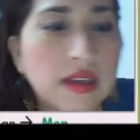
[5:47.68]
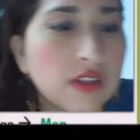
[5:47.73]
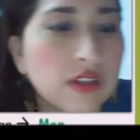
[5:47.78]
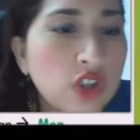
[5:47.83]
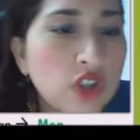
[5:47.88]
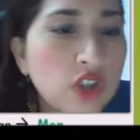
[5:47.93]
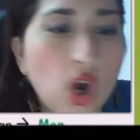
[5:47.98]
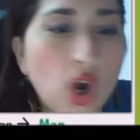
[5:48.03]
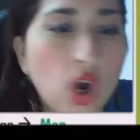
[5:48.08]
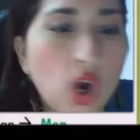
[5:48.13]

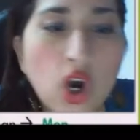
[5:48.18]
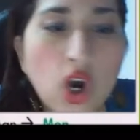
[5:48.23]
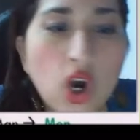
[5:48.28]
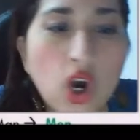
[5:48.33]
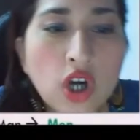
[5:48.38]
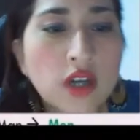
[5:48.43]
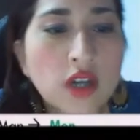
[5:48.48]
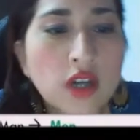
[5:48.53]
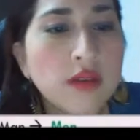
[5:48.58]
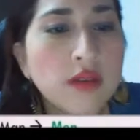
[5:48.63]
dog,
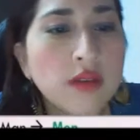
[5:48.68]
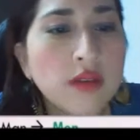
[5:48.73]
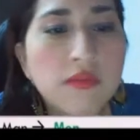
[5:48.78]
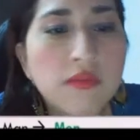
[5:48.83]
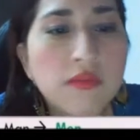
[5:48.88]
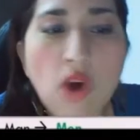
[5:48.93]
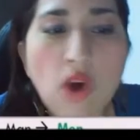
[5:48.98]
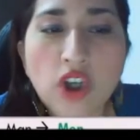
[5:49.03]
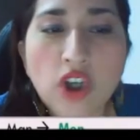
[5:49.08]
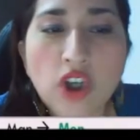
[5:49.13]

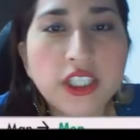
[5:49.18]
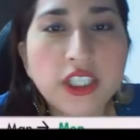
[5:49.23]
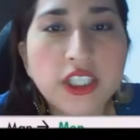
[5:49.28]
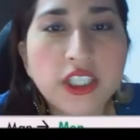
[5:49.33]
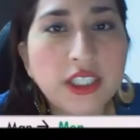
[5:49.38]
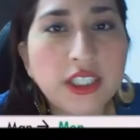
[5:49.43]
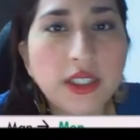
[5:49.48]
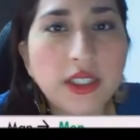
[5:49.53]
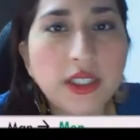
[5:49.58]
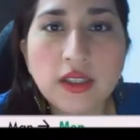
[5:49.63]

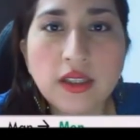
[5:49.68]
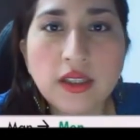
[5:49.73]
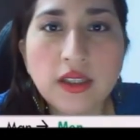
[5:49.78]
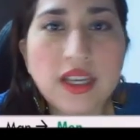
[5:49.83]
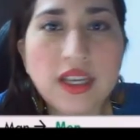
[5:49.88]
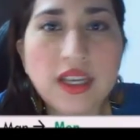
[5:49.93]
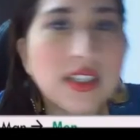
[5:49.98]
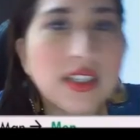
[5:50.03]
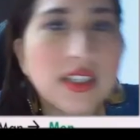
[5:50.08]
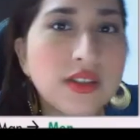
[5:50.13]
monkey,
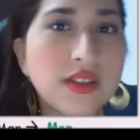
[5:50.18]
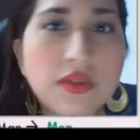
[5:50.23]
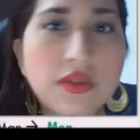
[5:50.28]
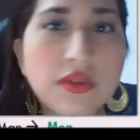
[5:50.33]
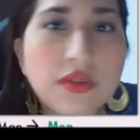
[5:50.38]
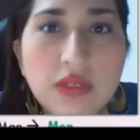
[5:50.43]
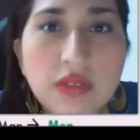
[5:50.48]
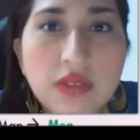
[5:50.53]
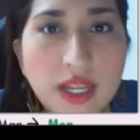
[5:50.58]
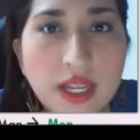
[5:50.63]

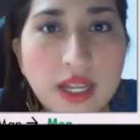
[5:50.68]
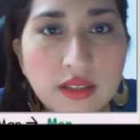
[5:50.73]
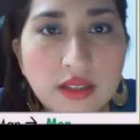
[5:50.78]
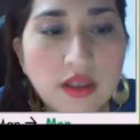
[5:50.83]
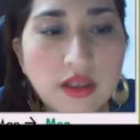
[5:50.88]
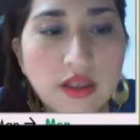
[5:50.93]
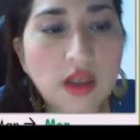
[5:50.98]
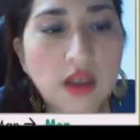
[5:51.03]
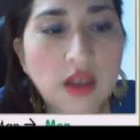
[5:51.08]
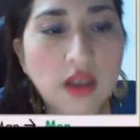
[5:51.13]
student,
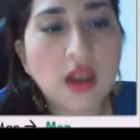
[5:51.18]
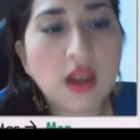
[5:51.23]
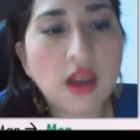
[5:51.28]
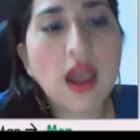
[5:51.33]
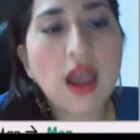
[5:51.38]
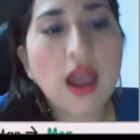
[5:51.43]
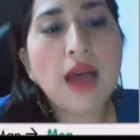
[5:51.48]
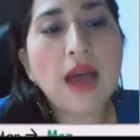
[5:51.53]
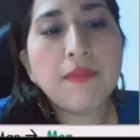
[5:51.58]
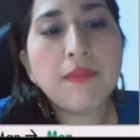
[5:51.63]

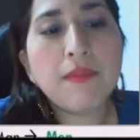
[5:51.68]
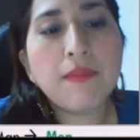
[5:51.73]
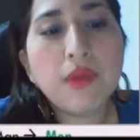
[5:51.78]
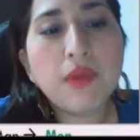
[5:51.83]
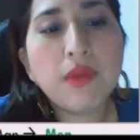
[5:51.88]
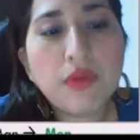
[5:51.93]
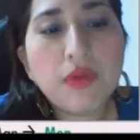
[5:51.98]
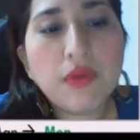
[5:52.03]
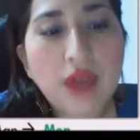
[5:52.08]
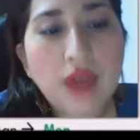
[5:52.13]
and
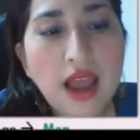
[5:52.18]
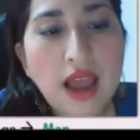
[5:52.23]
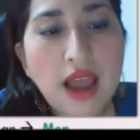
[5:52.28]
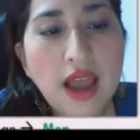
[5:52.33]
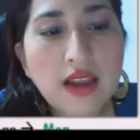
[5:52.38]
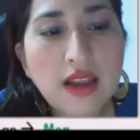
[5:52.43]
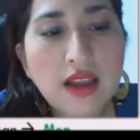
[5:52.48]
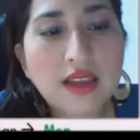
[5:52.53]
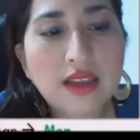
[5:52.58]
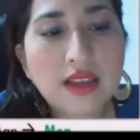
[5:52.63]
plural
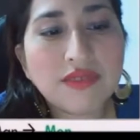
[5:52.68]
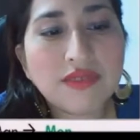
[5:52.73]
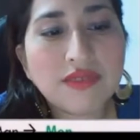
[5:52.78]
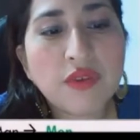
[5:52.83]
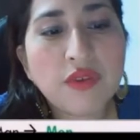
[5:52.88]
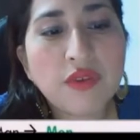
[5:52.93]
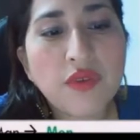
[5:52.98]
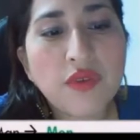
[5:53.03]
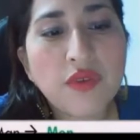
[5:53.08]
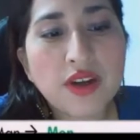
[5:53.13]

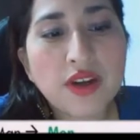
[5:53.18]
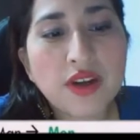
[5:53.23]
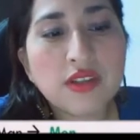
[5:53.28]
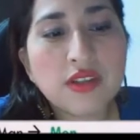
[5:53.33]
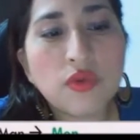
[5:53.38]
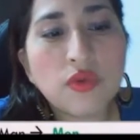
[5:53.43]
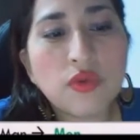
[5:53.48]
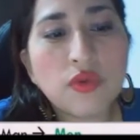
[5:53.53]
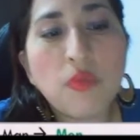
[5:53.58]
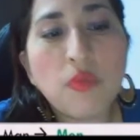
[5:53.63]
refers
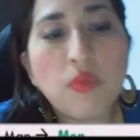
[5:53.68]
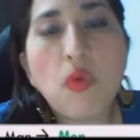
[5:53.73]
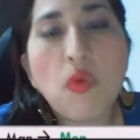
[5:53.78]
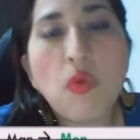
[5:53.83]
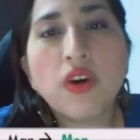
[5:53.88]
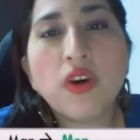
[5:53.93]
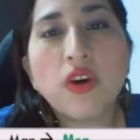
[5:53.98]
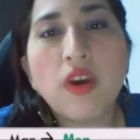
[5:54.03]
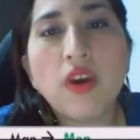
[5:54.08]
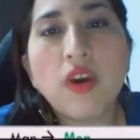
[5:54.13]
to more
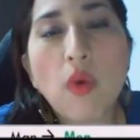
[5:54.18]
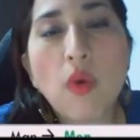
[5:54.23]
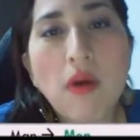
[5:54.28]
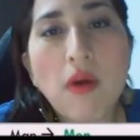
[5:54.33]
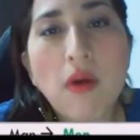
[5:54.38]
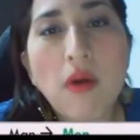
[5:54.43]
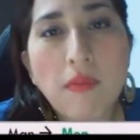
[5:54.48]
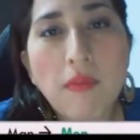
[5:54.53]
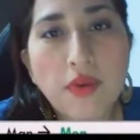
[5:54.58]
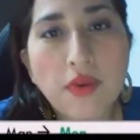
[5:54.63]
than
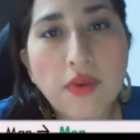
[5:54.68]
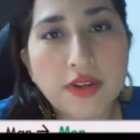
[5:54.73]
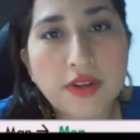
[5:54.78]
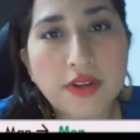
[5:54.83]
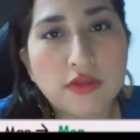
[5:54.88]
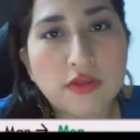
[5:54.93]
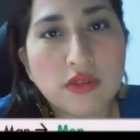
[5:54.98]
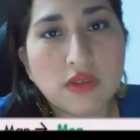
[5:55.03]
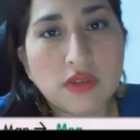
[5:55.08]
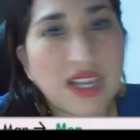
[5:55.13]
one
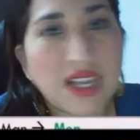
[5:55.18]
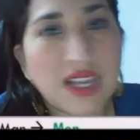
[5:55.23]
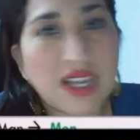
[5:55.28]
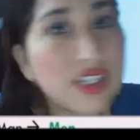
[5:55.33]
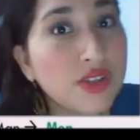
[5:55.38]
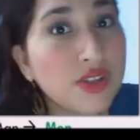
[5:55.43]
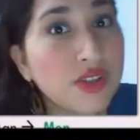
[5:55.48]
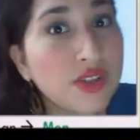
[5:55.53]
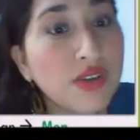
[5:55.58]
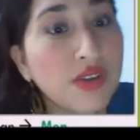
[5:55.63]
person,
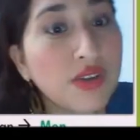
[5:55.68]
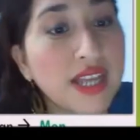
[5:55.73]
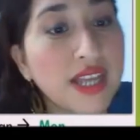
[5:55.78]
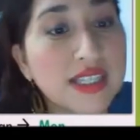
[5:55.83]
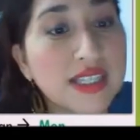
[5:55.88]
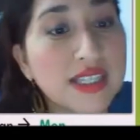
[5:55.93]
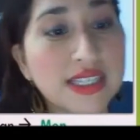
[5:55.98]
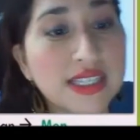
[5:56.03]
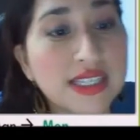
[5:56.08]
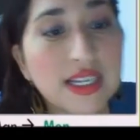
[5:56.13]

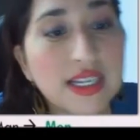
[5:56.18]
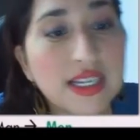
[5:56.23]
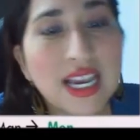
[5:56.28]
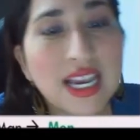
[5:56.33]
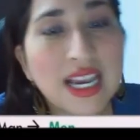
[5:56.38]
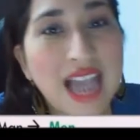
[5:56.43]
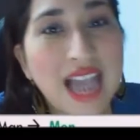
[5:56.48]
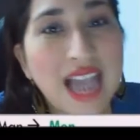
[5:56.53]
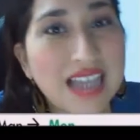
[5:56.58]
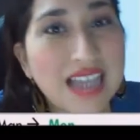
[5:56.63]
students,
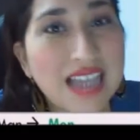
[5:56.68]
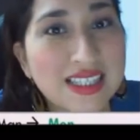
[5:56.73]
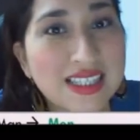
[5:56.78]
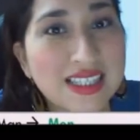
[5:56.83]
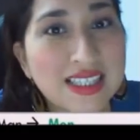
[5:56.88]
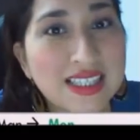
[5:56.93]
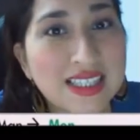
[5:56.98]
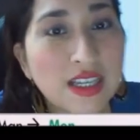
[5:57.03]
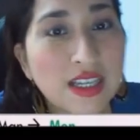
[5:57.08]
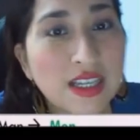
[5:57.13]
cats,
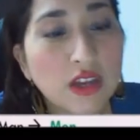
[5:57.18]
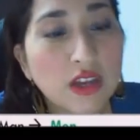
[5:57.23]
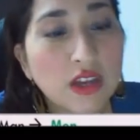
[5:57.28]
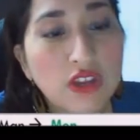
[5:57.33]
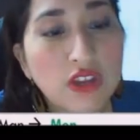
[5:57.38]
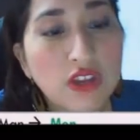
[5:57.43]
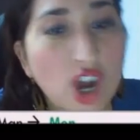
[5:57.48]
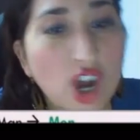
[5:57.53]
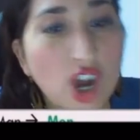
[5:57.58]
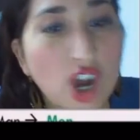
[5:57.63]

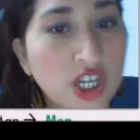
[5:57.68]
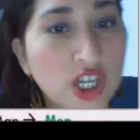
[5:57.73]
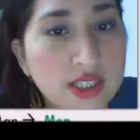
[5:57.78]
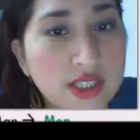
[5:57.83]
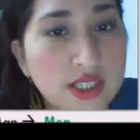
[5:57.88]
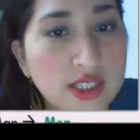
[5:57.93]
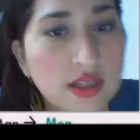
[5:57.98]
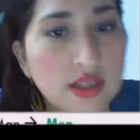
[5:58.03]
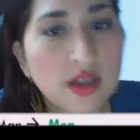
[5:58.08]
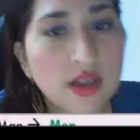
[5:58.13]
dogs,
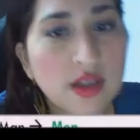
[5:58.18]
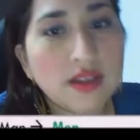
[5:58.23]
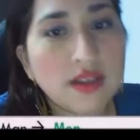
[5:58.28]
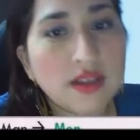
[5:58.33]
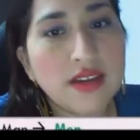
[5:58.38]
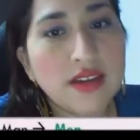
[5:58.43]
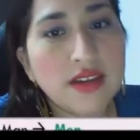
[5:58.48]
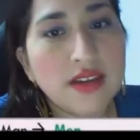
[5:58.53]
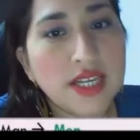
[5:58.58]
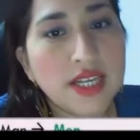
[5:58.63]

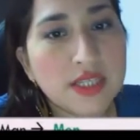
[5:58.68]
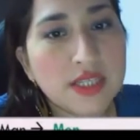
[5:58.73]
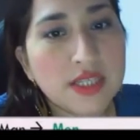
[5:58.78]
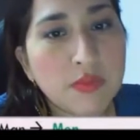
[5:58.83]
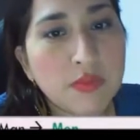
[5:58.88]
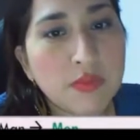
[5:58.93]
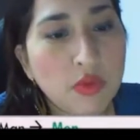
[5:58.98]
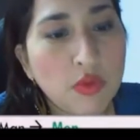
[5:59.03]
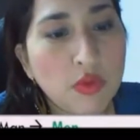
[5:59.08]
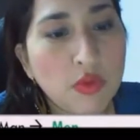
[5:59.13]
that is
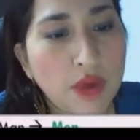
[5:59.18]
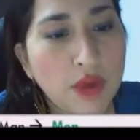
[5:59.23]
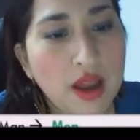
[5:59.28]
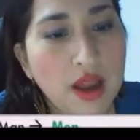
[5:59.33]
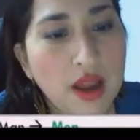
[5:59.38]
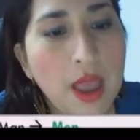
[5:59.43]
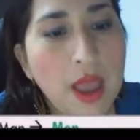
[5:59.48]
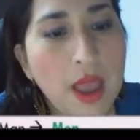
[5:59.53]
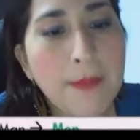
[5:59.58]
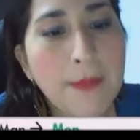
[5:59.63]
plural.
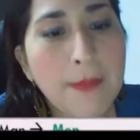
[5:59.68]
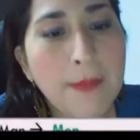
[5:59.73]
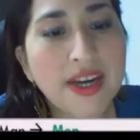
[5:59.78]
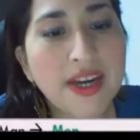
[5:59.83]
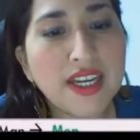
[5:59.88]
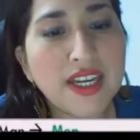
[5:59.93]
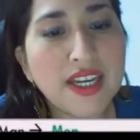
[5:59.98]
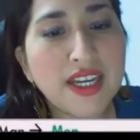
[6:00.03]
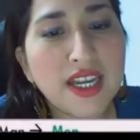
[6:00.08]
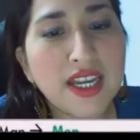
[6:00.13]
But in
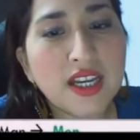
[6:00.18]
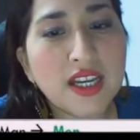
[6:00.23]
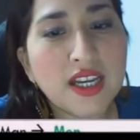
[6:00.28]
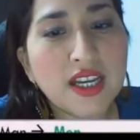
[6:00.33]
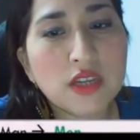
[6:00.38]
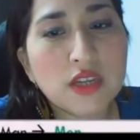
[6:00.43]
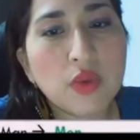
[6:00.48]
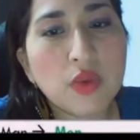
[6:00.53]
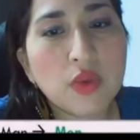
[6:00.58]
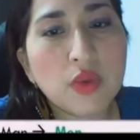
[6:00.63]
English
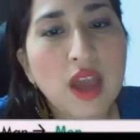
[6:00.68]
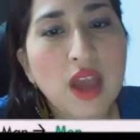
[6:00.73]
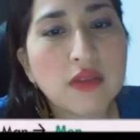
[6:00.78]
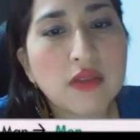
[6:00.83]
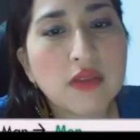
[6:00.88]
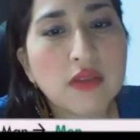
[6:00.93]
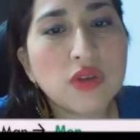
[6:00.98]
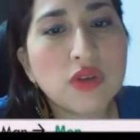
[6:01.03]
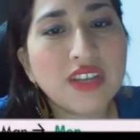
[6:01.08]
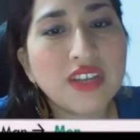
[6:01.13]
we have
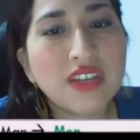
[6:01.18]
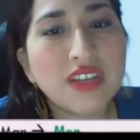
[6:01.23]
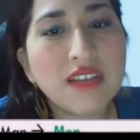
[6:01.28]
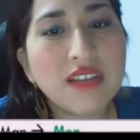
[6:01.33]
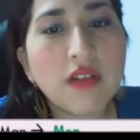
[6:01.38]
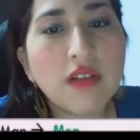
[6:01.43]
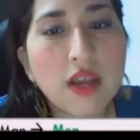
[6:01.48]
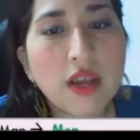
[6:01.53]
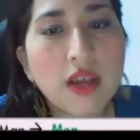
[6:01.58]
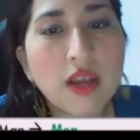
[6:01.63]
some
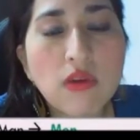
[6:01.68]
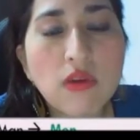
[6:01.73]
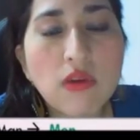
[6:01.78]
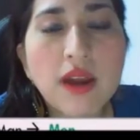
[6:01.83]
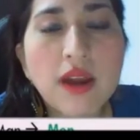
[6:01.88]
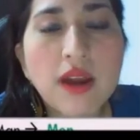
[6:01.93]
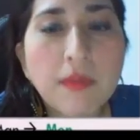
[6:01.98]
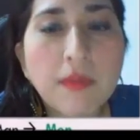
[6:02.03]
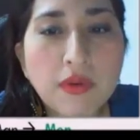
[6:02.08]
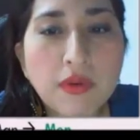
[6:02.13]

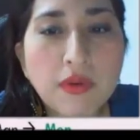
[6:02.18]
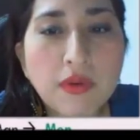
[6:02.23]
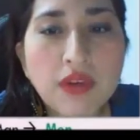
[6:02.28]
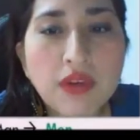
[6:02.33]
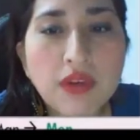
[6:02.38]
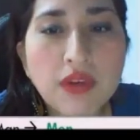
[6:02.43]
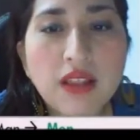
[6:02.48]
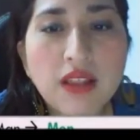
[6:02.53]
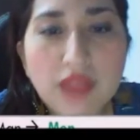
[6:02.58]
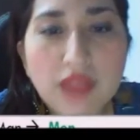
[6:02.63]
irregular
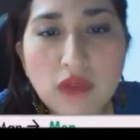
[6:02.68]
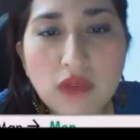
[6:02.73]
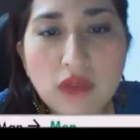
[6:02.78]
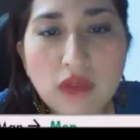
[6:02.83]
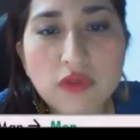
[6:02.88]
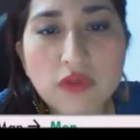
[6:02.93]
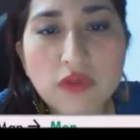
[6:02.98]
plural nouns.